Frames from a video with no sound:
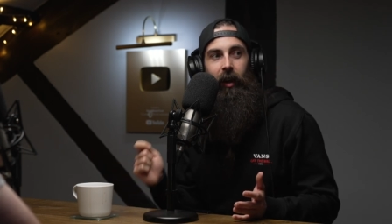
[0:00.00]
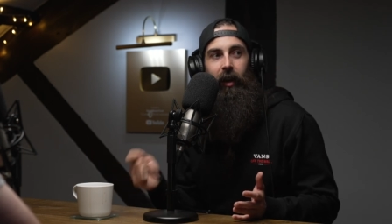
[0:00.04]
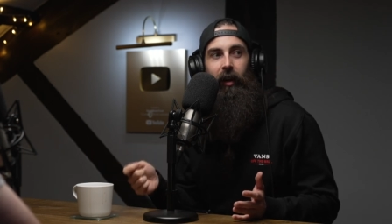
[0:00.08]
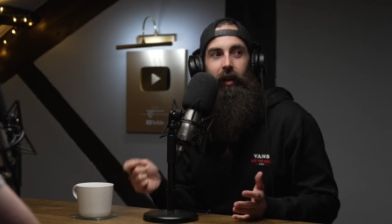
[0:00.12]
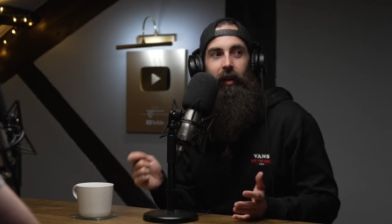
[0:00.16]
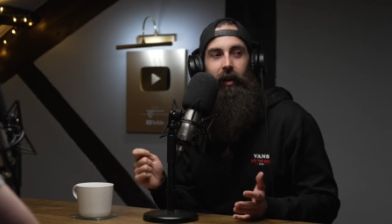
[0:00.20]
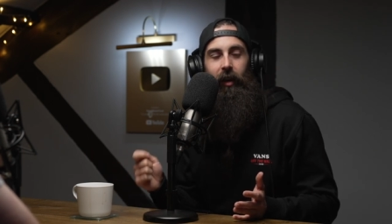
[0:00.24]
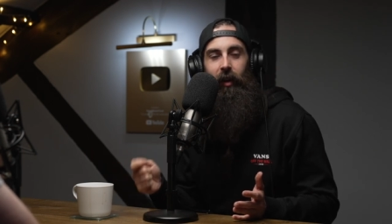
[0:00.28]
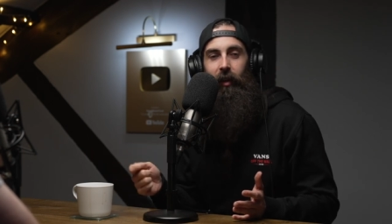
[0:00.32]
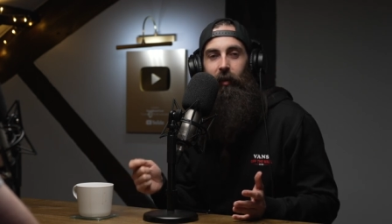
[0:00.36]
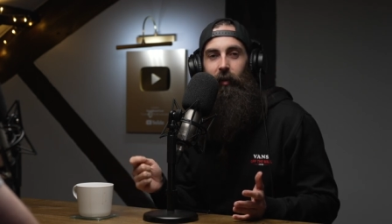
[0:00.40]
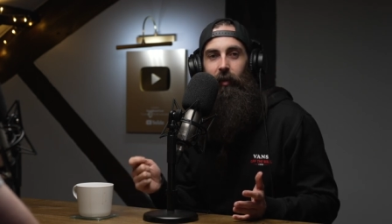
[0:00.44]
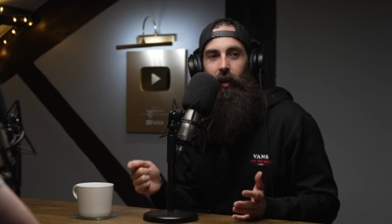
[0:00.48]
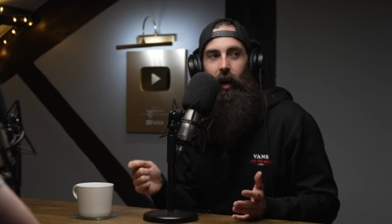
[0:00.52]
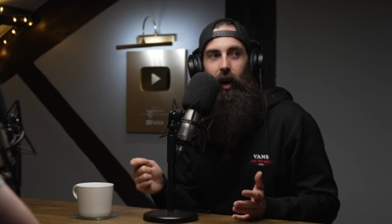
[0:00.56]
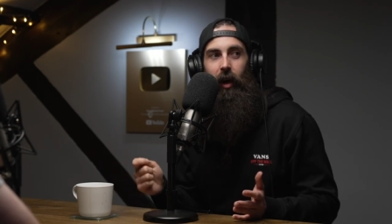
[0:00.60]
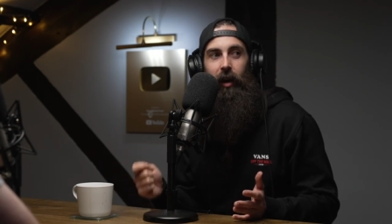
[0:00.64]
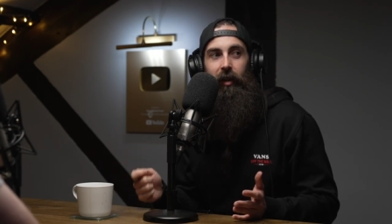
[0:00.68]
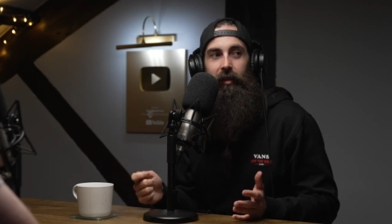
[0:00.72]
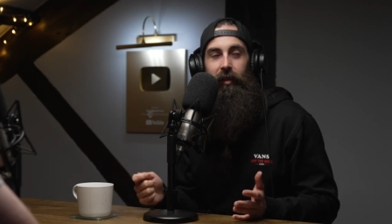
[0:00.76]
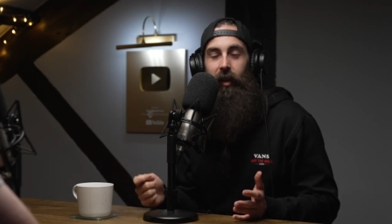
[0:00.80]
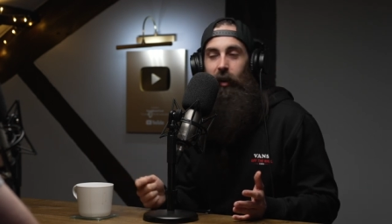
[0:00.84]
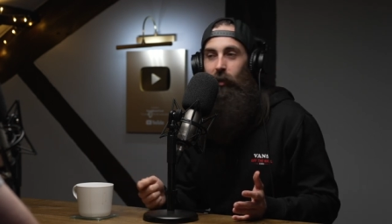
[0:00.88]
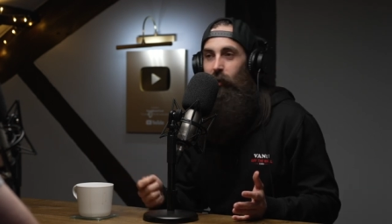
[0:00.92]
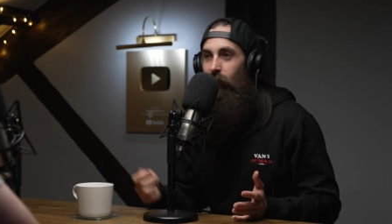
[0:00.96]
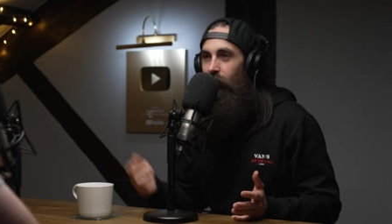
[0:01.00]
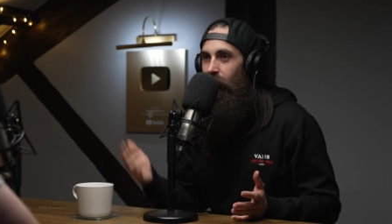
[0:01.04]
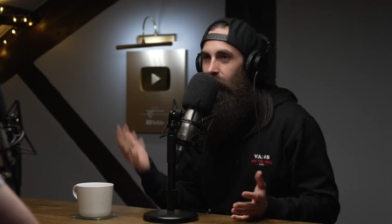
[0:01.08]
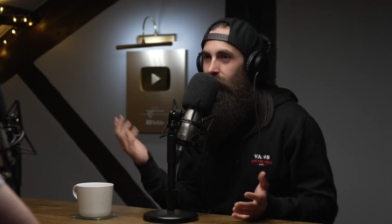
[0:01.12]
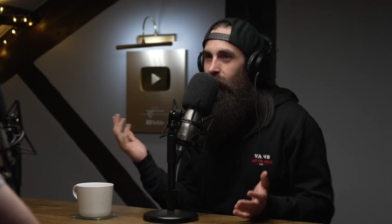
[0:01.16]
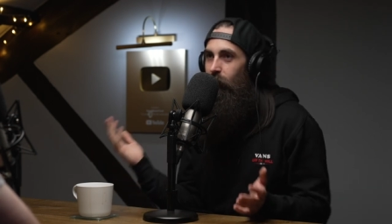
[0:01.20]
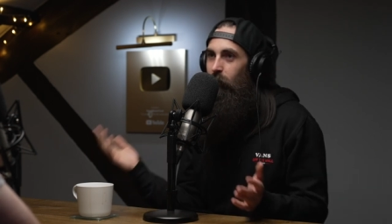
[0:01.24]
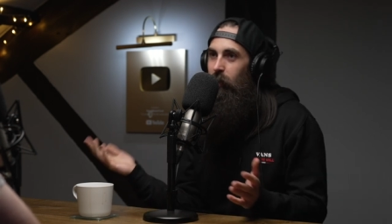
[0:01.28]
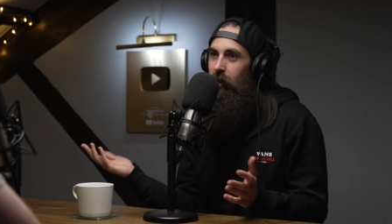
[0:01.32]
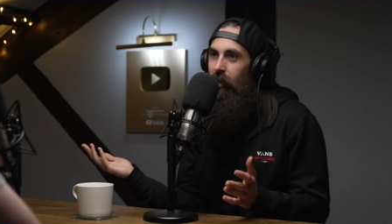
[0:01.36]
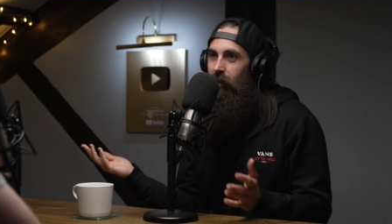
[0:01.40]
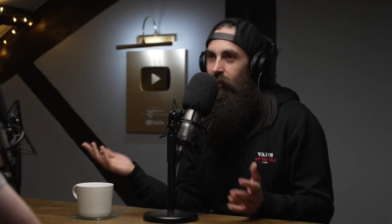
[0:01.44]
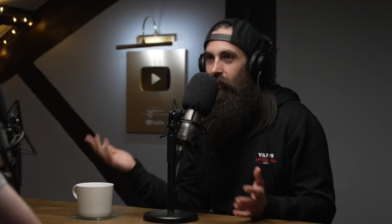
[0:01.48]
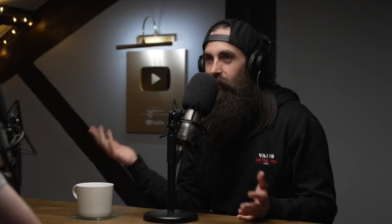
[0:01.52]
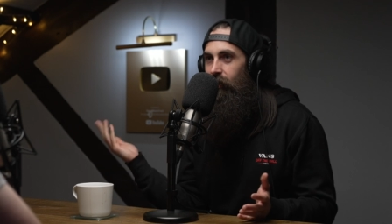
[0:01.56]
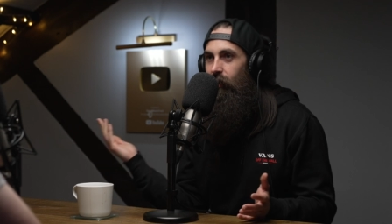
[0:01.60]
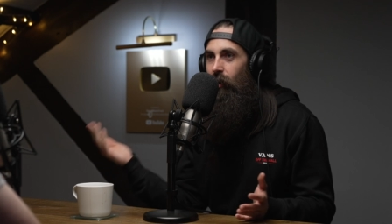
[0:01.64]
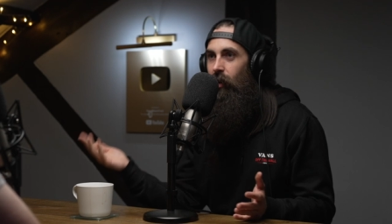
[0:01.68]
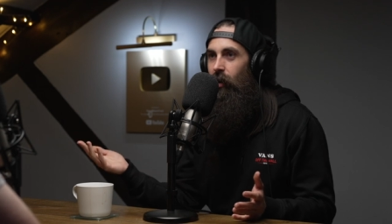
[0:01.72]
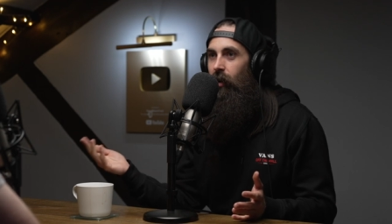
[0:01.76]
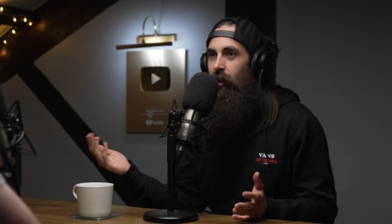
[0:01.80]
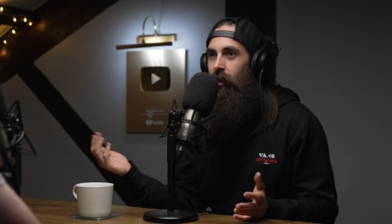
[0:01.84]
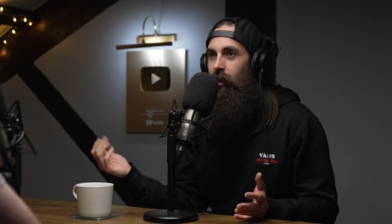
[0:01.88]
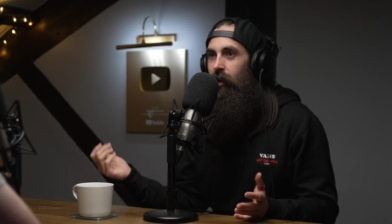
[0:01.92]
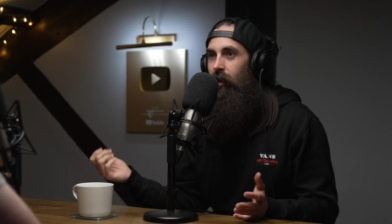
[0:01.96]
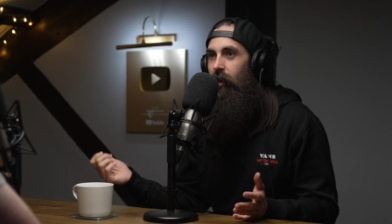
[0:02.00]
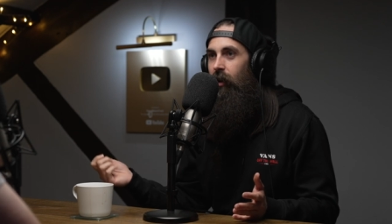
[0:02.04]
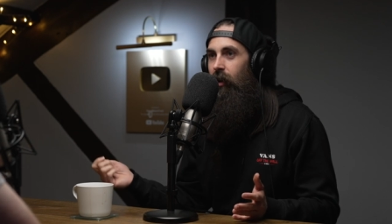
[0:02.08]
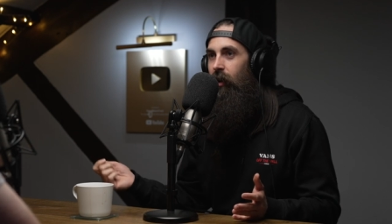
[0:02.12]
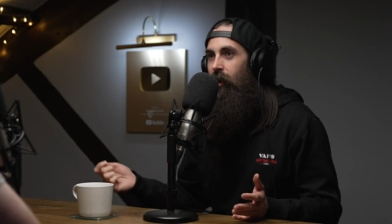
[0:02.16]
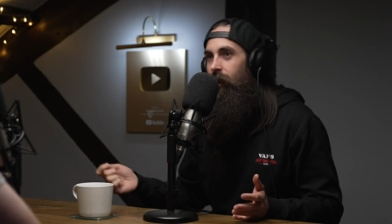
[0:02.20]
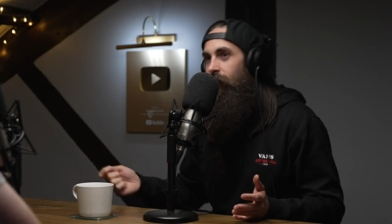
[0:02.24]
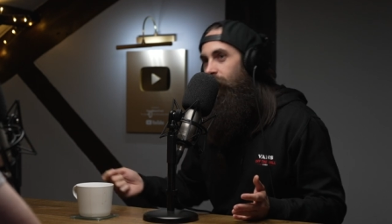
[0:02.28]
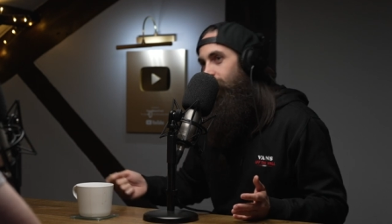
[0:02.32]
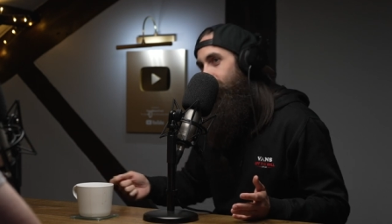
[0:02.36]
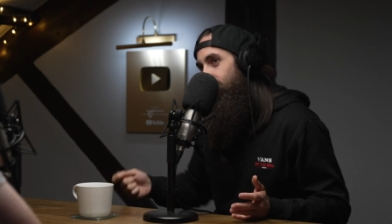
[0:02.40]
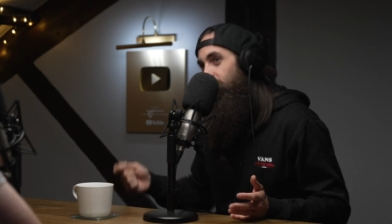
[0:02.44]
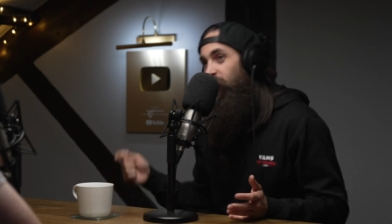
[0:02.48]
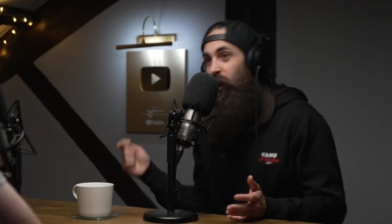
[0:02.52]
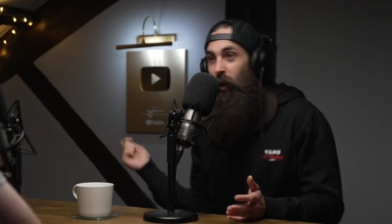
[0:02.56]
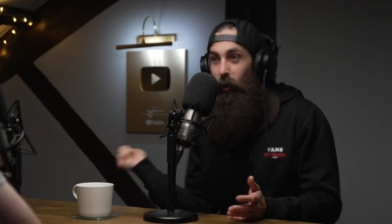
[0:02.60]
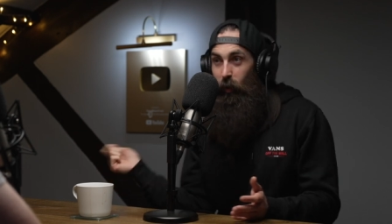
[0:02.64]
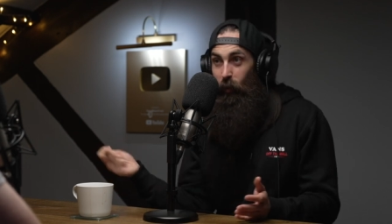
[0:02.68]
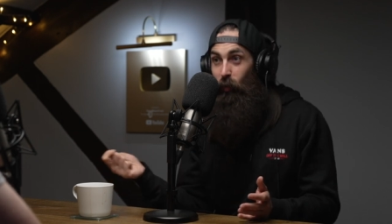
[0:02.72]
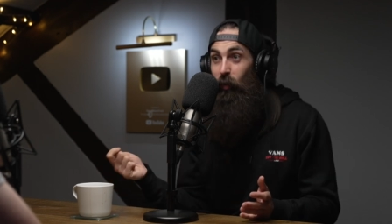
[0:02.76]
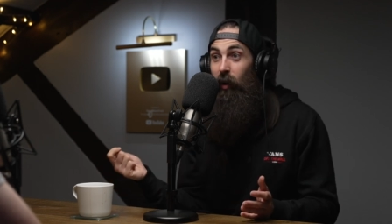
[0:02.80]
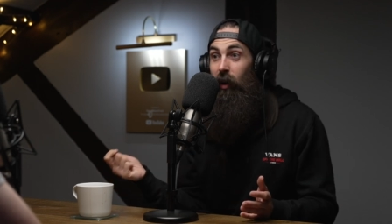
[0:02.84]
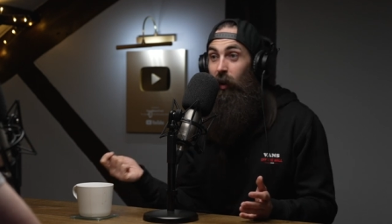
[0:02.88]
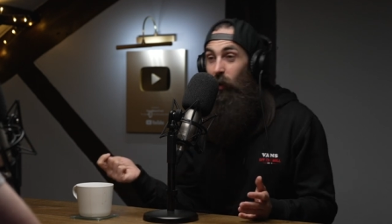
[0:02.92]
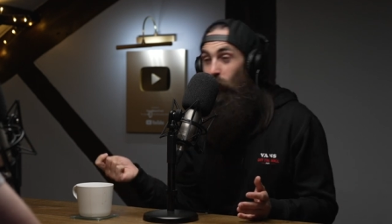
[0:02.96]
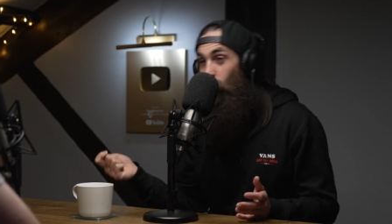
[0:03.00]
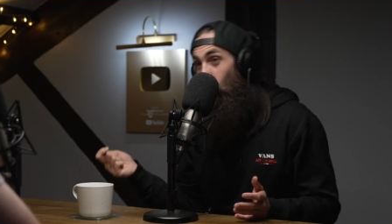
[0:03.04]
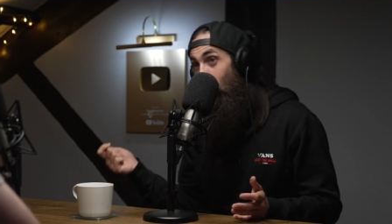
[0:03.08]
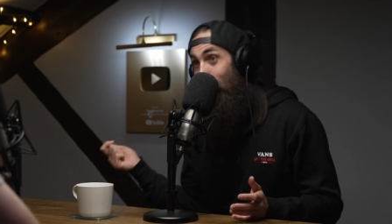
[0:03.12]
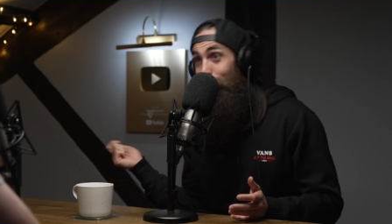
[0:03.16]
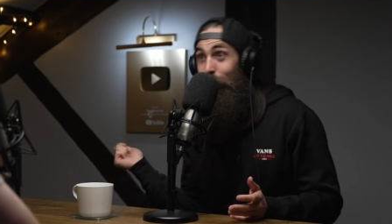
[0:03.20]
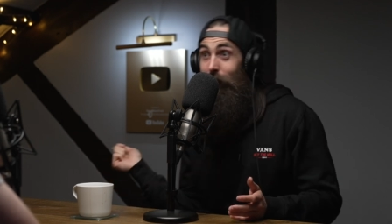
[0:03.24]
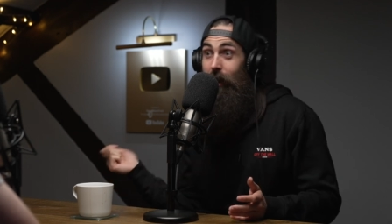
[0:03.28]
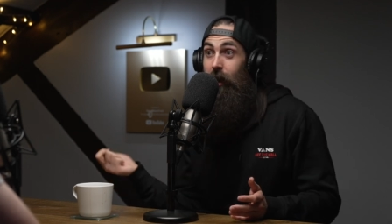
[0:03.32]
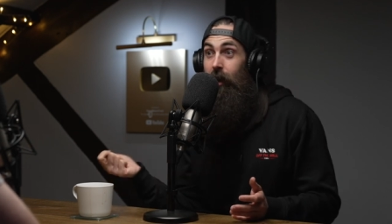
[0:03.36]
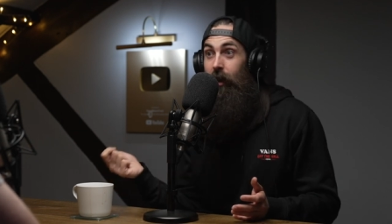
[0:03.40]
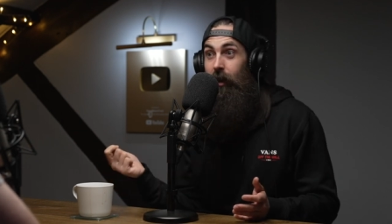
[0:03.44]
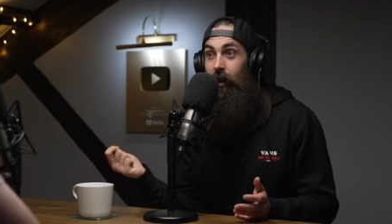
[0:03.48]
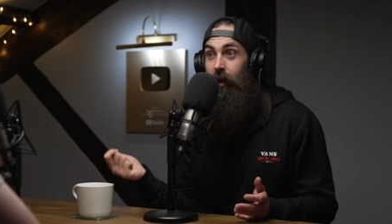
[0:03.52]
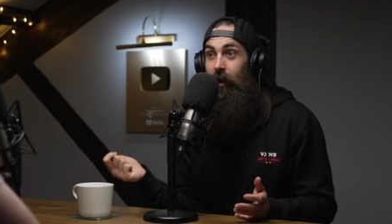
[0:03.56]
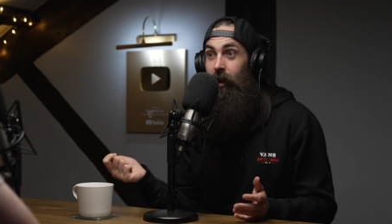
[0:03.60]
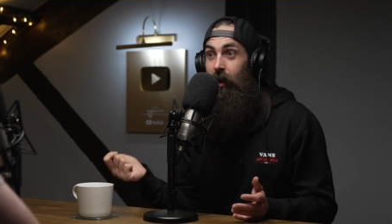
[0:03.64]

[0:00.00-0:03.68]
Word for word: a, a, heart attack grill. So because it's got, you can really whip it.